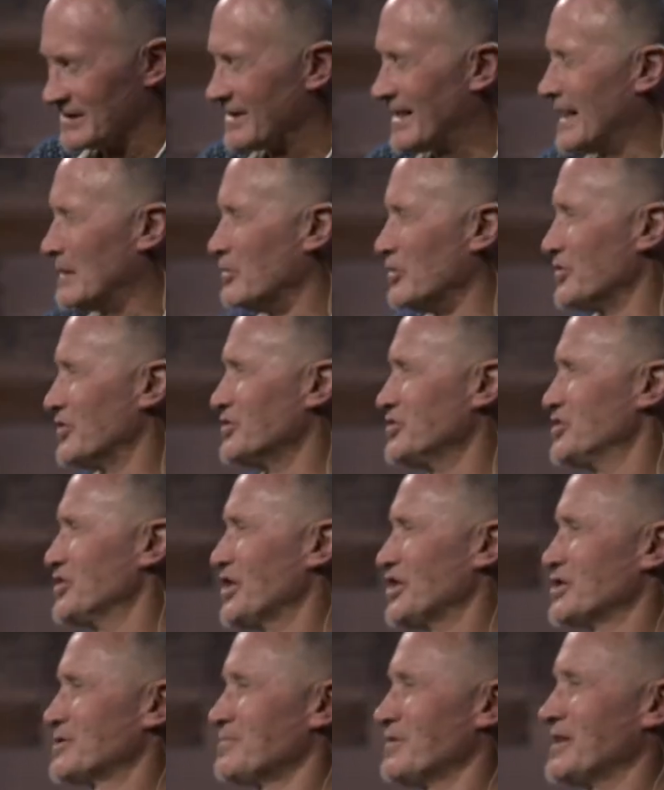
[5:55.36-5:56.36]
liable to
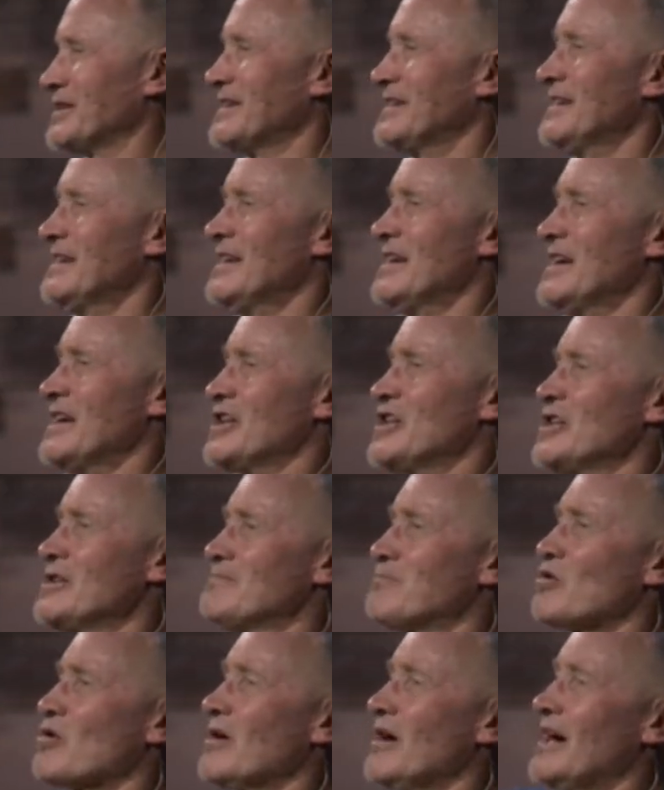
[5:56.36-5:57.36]
judgment." He
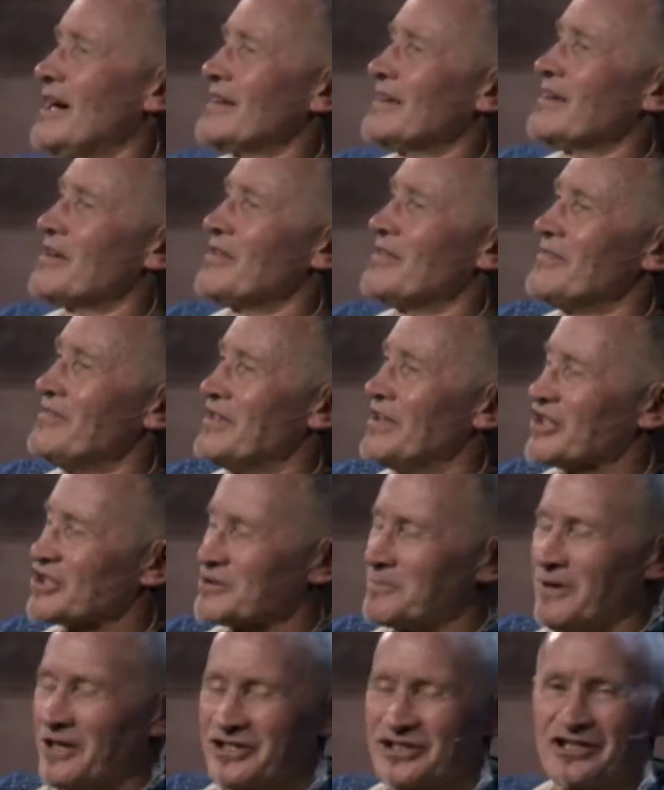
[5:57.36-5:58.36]
brought the
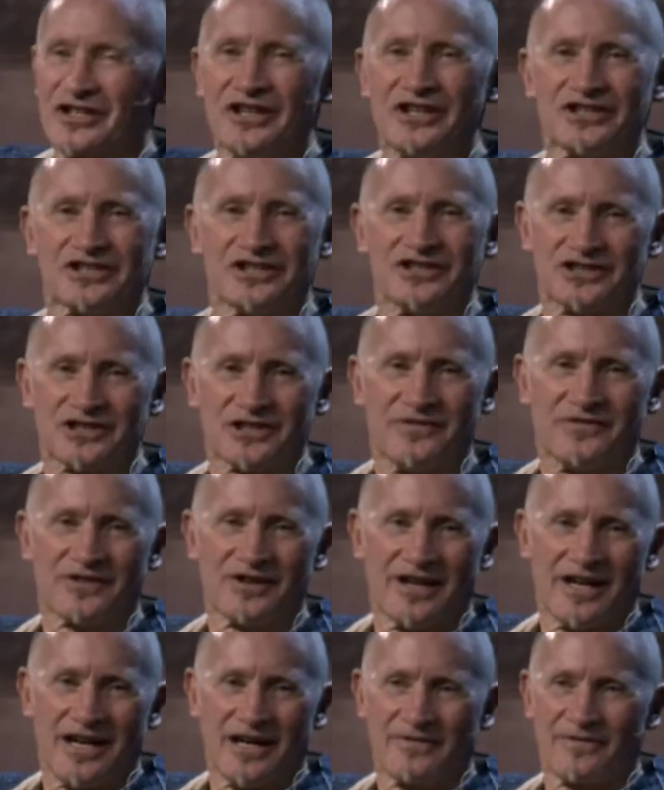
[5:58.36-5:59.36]
expectations of
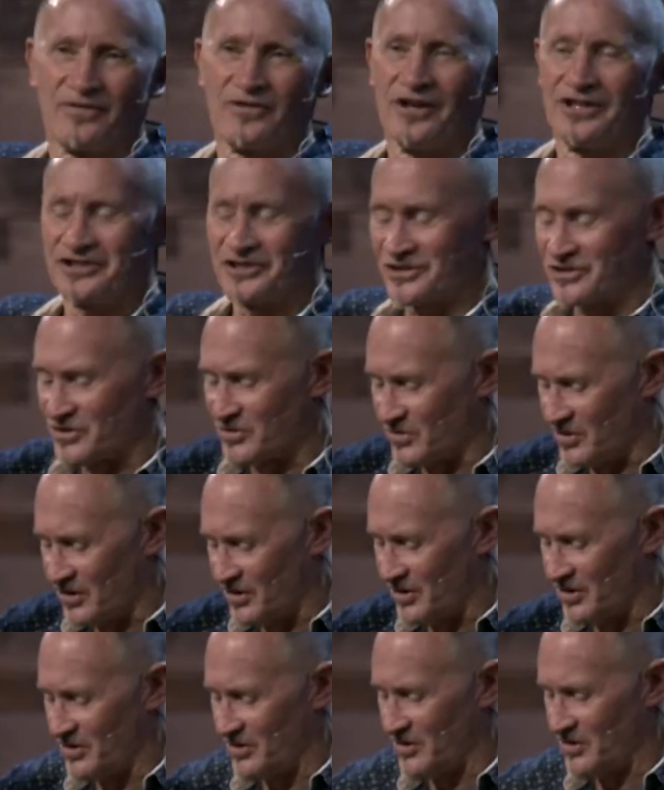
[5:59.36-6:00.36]
God for us to a
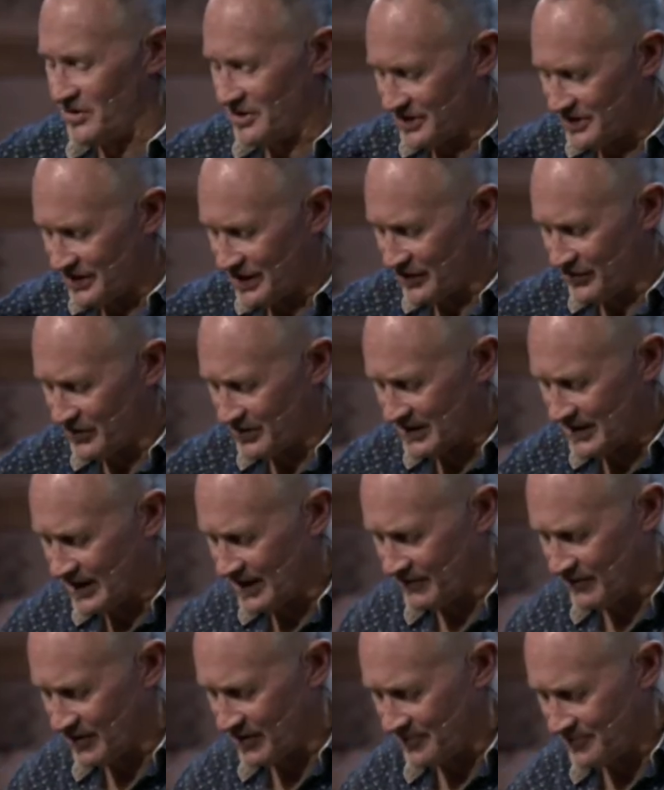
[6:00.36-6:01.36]
whole nother
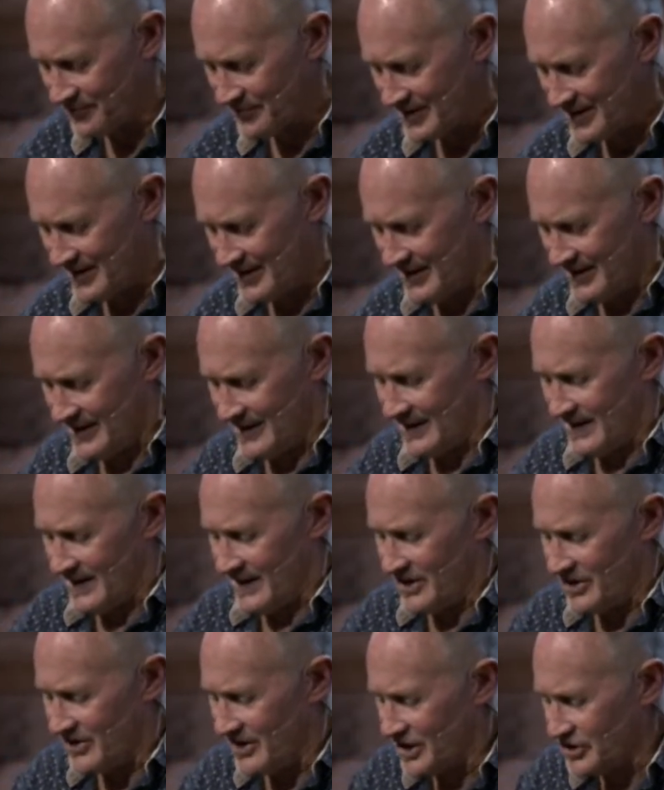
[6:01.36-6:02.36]
level.
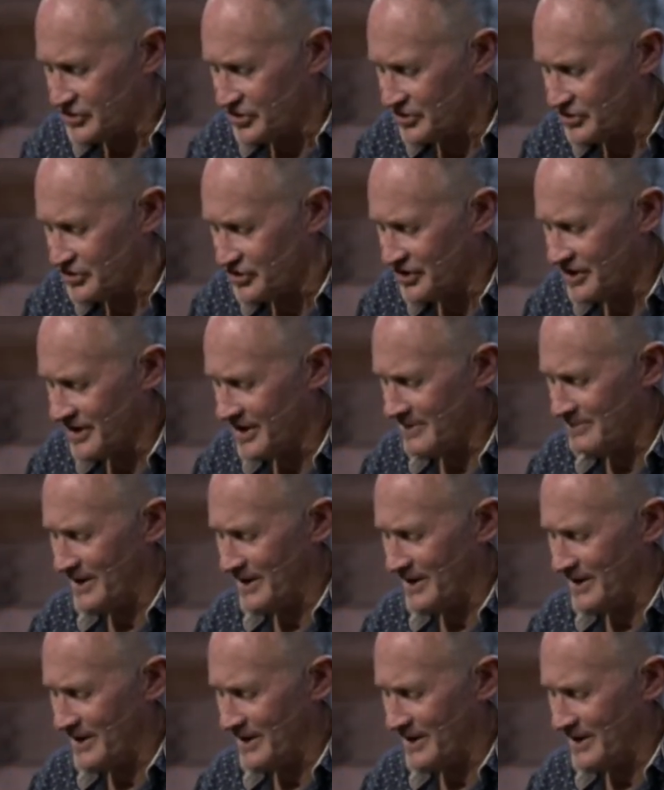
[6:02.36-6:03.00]
He also said